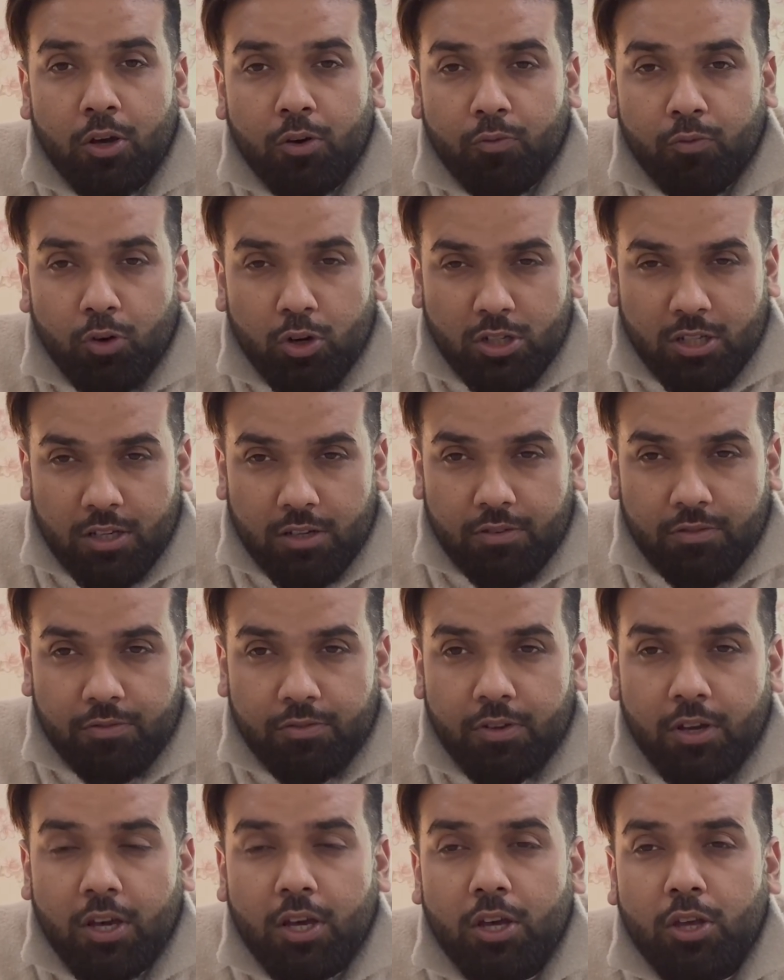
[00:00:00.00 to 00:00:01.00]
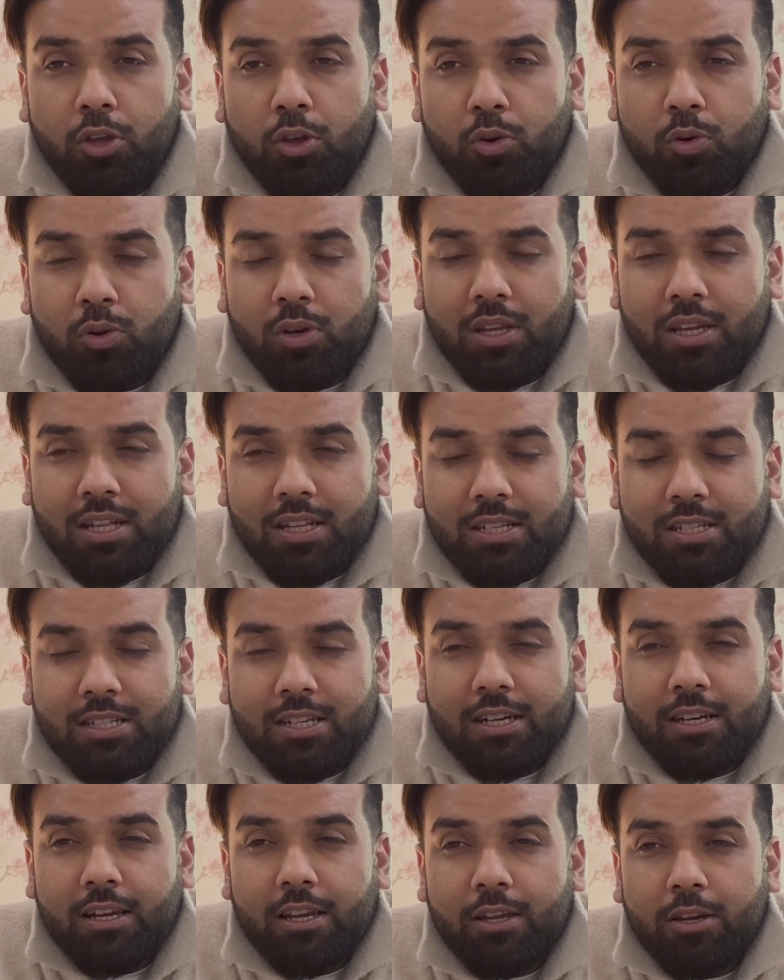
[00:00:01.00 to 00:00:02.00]
What if you could
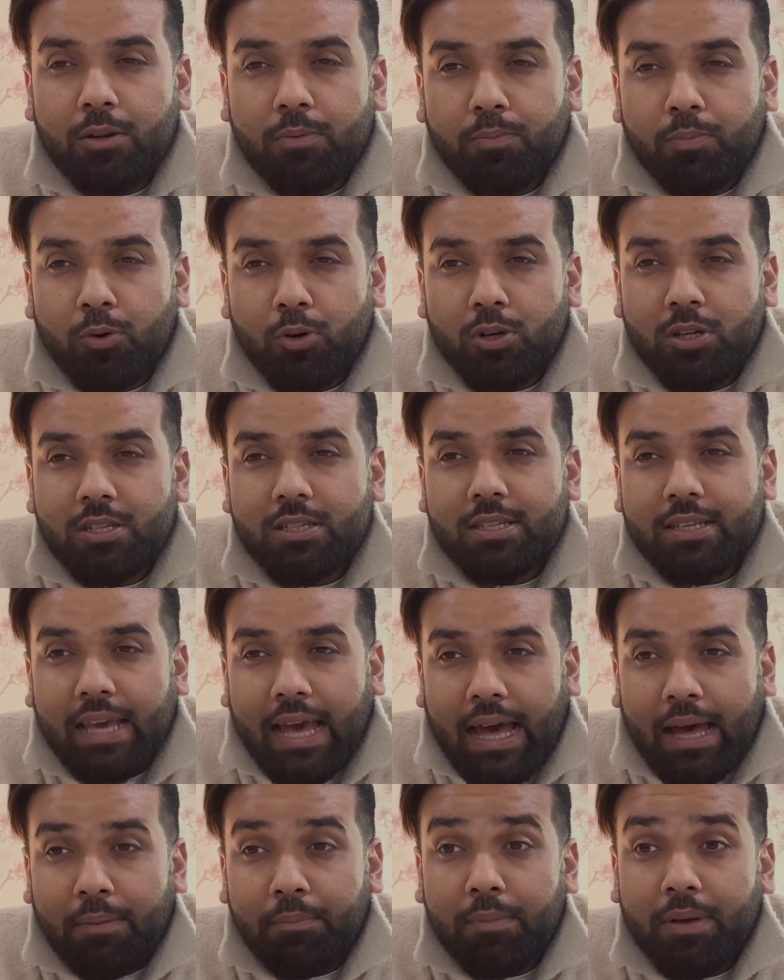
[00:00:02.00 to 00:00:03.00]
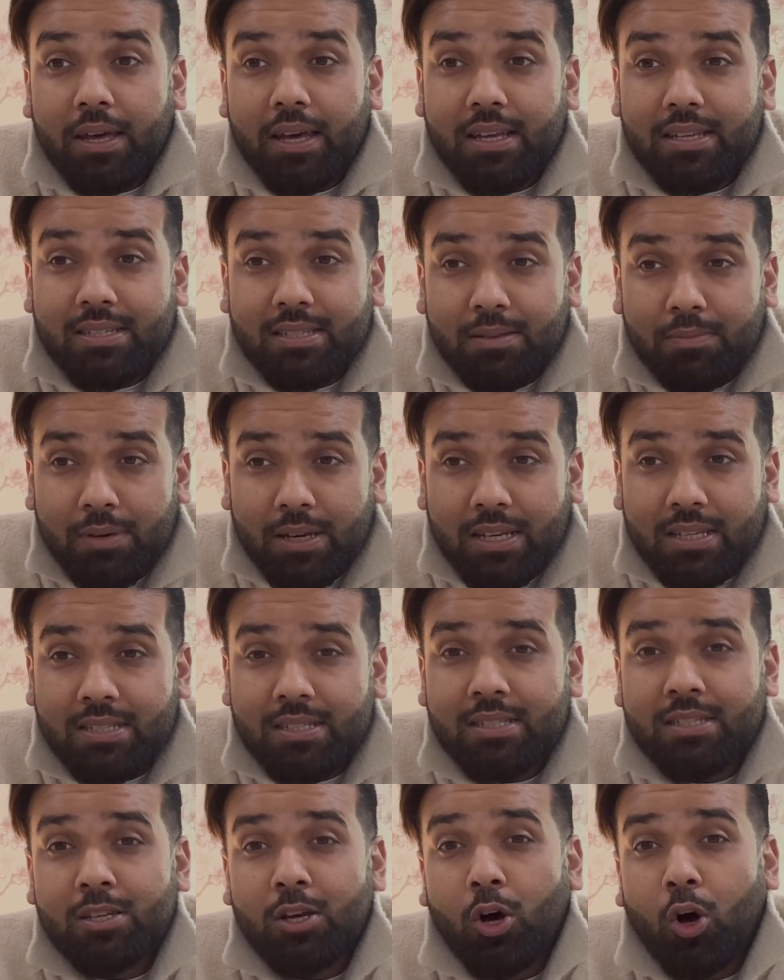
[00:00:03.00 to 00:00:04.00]
instantly report a scam
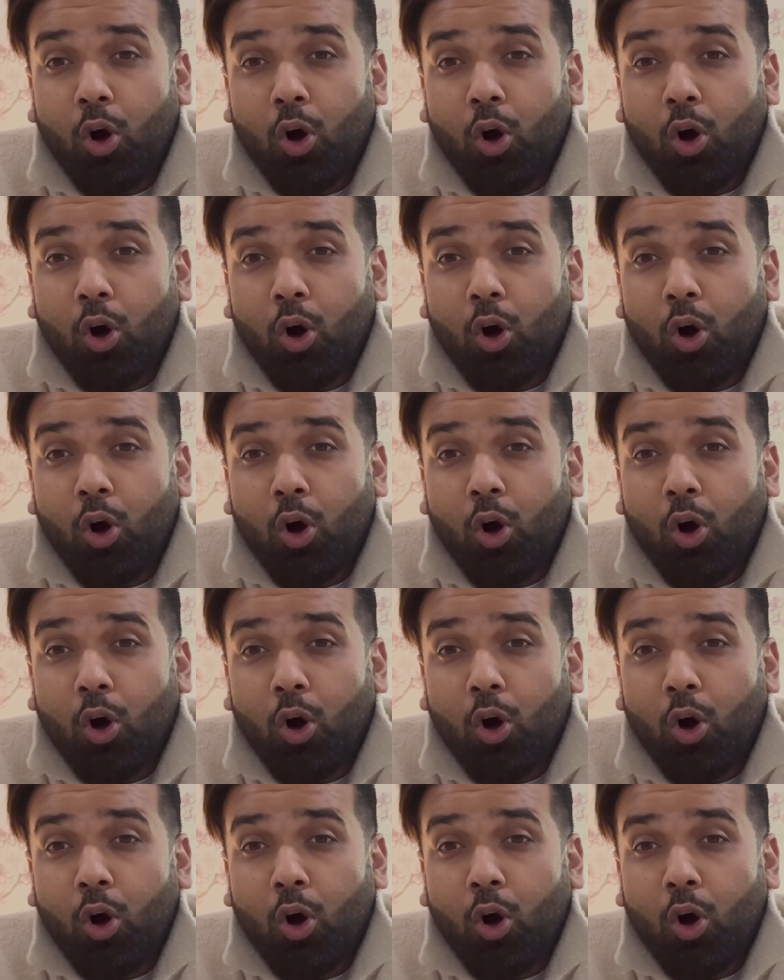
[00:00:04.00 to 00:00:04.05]
SMS